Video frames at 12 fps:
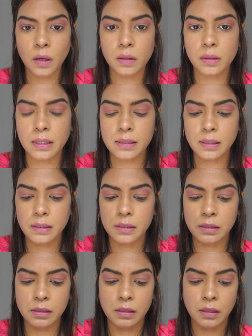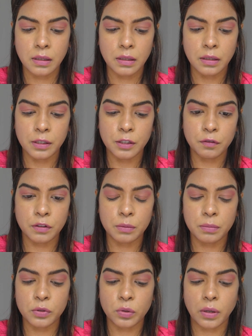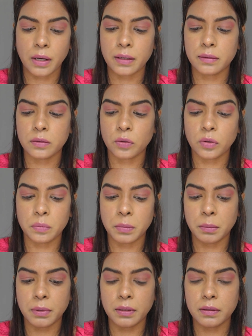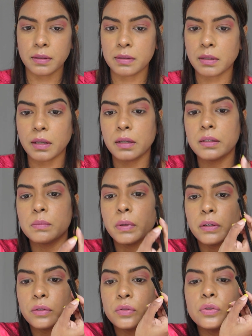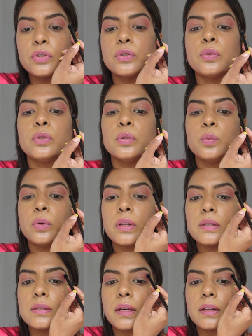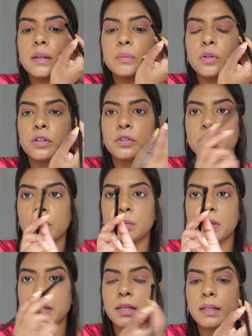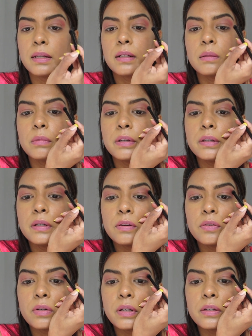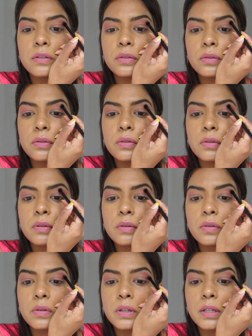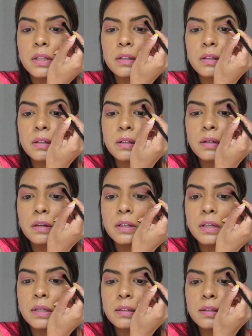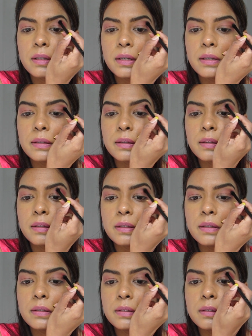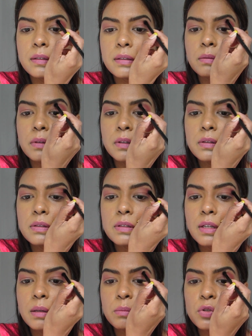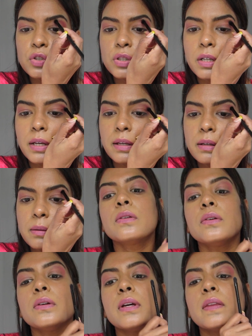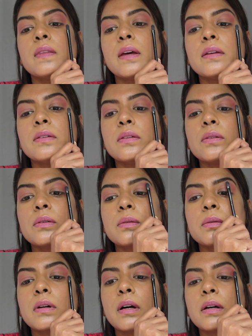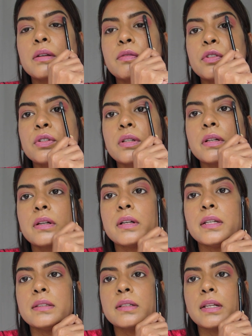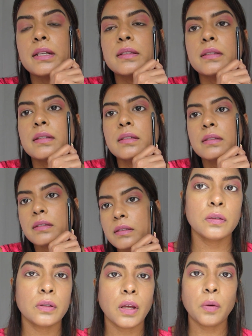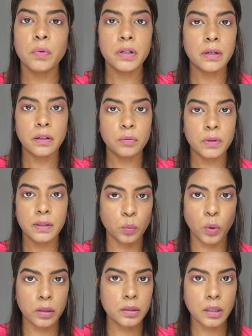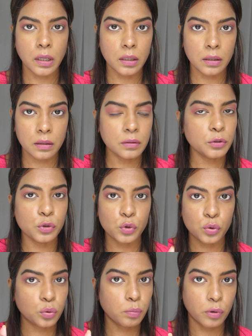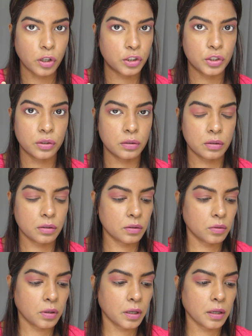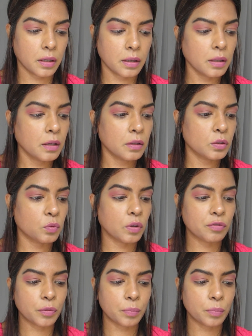that's a little different. So I thought maybe this eye is better to show you what exactly I'm trying to do. I'm taking a little bit and trying to create a crease like this, the same shade, so you get that, you know, artificial crease like this. So now we're done with the one color, two brushes. Okay, so one for